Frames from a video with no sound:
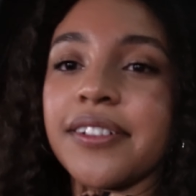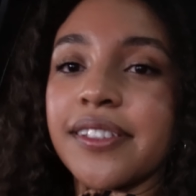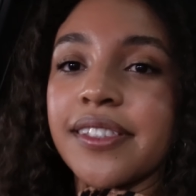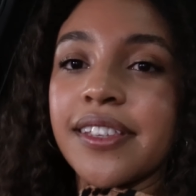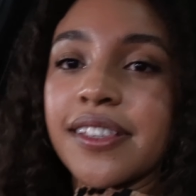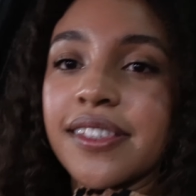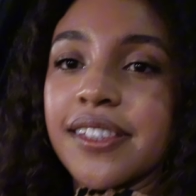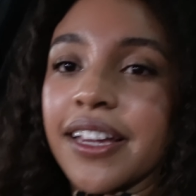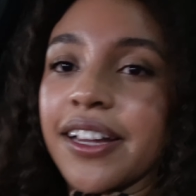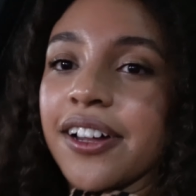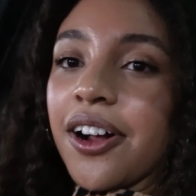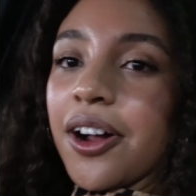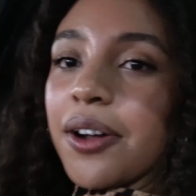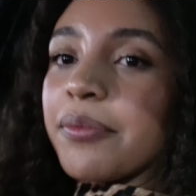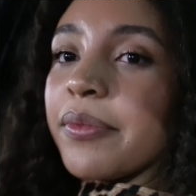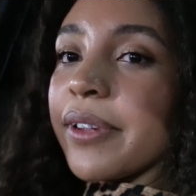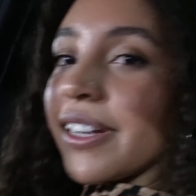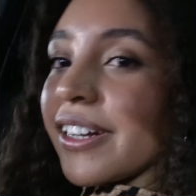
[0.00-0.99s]
since I
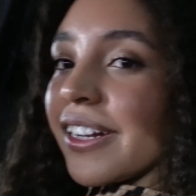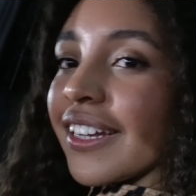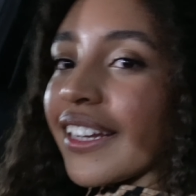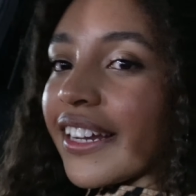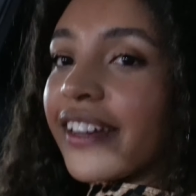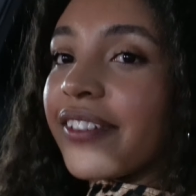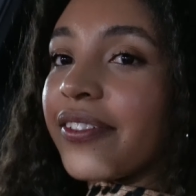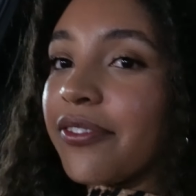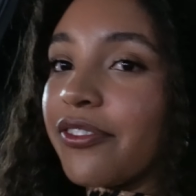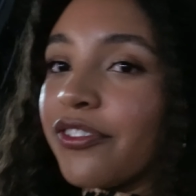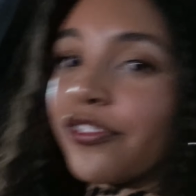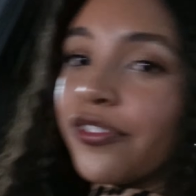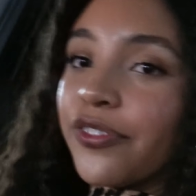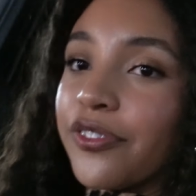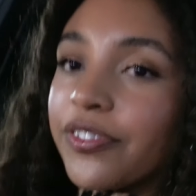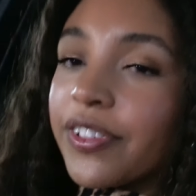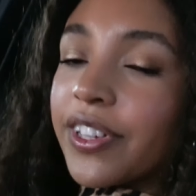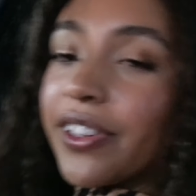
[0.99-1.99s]
got married, I
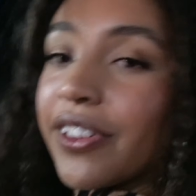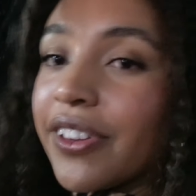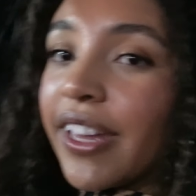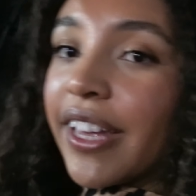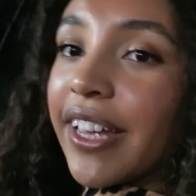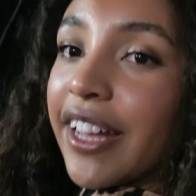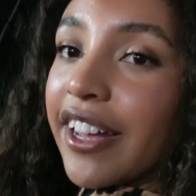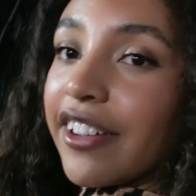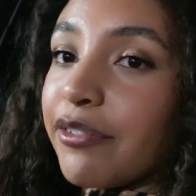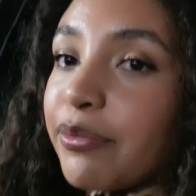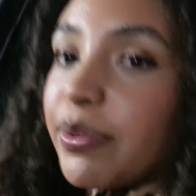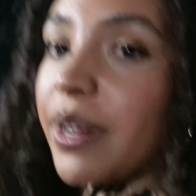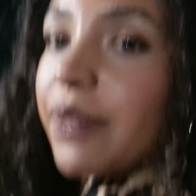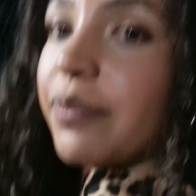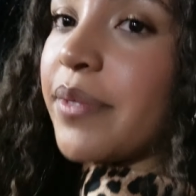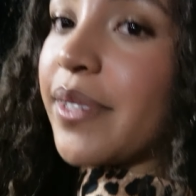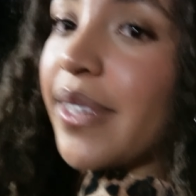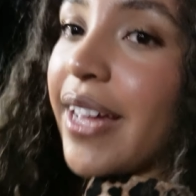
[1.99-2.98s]
feel like I've
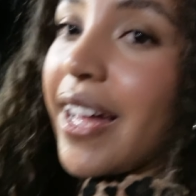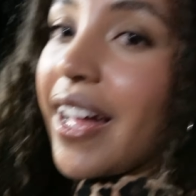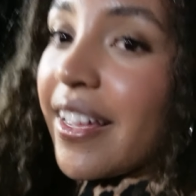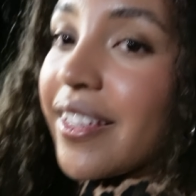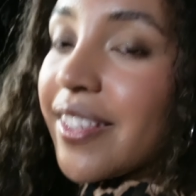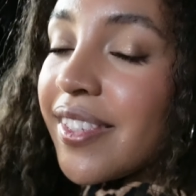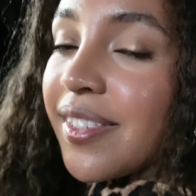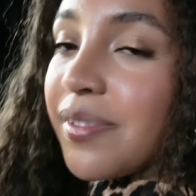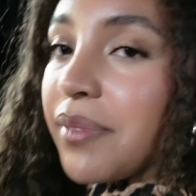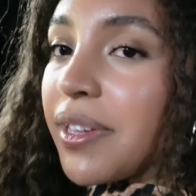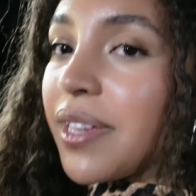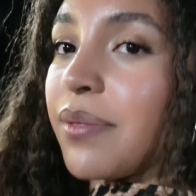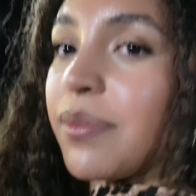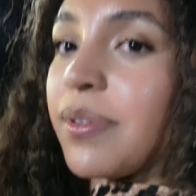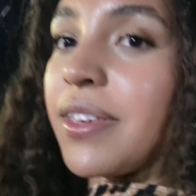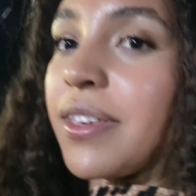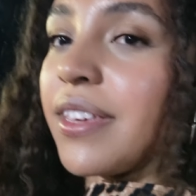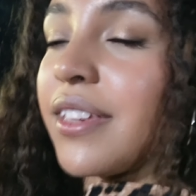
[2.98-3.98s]
pumped gas
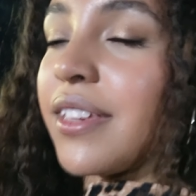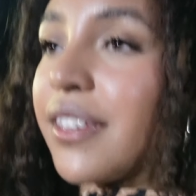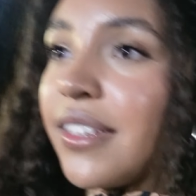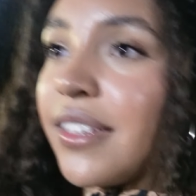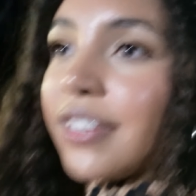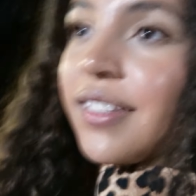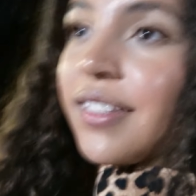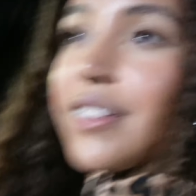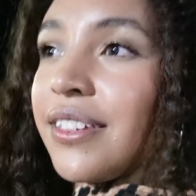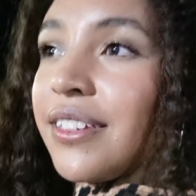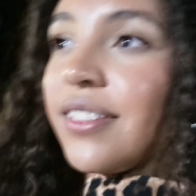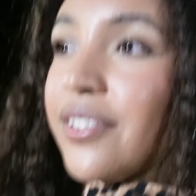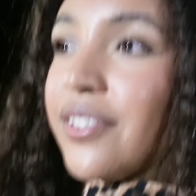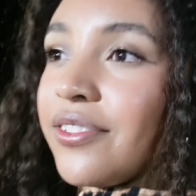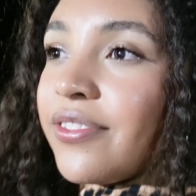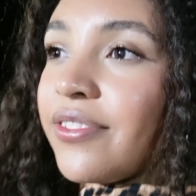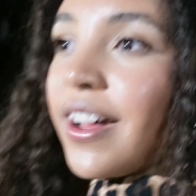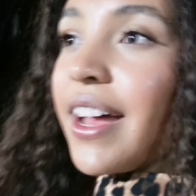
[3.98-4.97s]
maybe
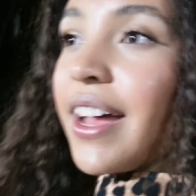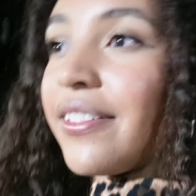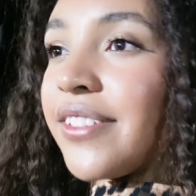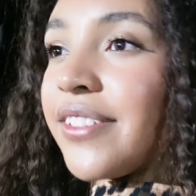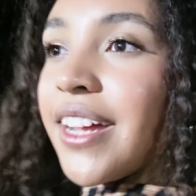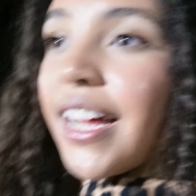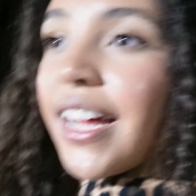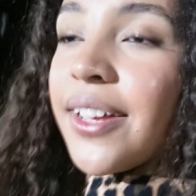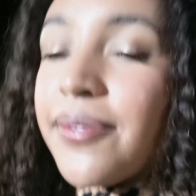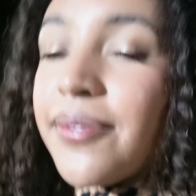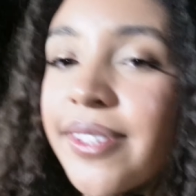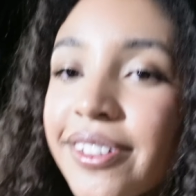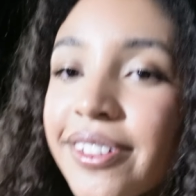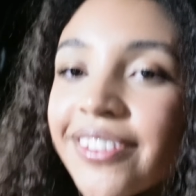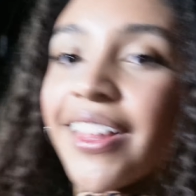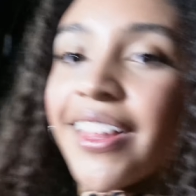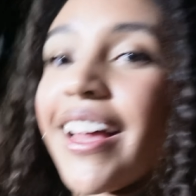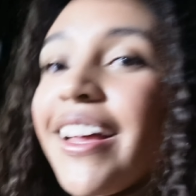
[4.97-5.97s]
5 times
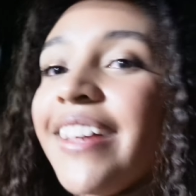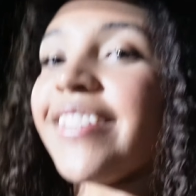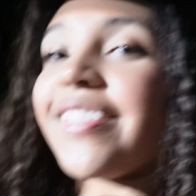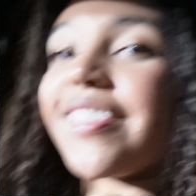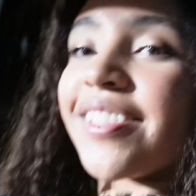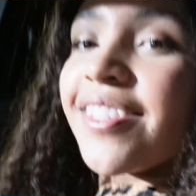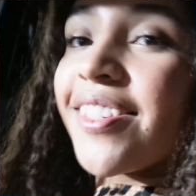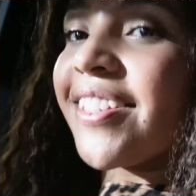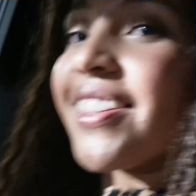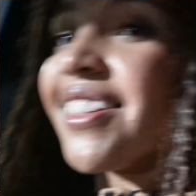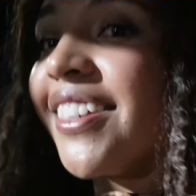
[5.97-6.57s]
or less